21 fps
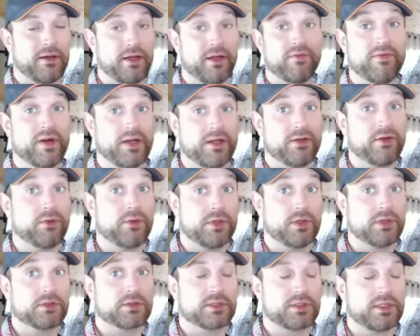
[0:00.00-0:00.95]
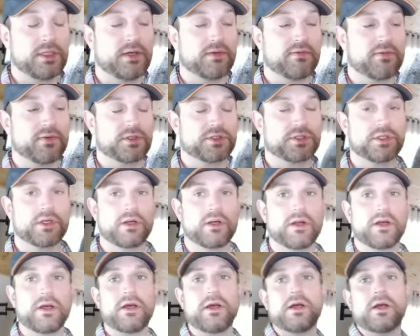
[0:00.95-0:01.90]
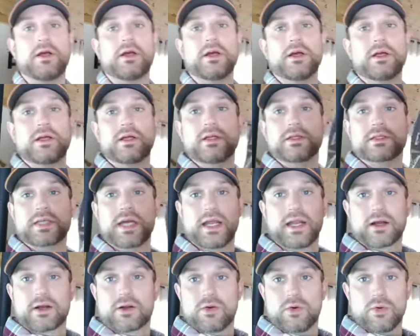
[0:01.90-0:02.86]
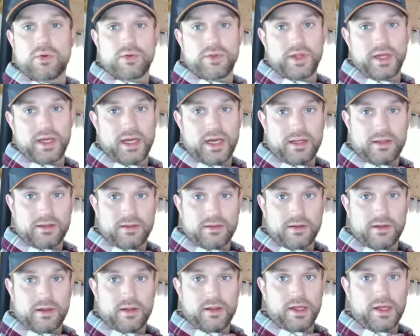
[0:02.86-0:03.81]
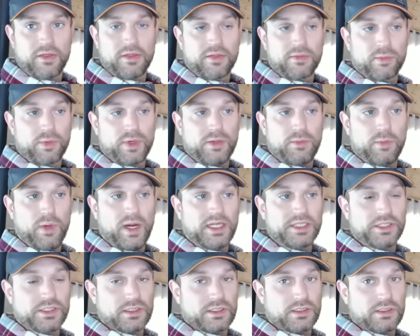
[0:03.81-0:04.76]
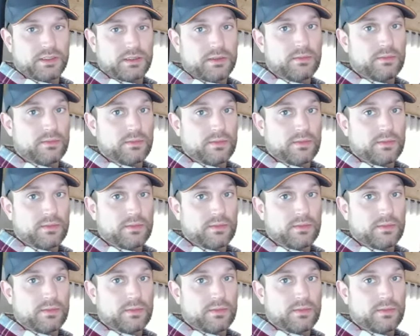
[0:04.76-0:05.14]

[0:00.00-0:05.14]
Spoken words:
If I do, you'll see it for sure. It's kind of cool. They got like 3 wedges,